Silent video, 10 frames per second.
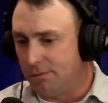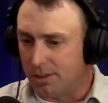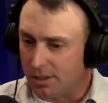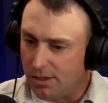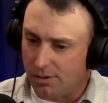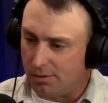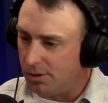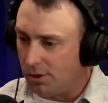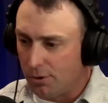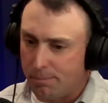when
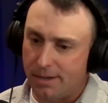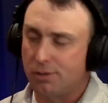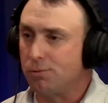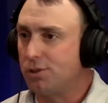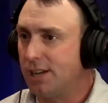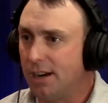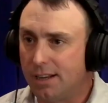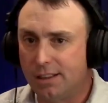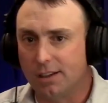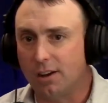the Europeans were
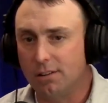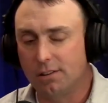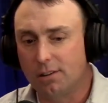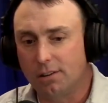settling the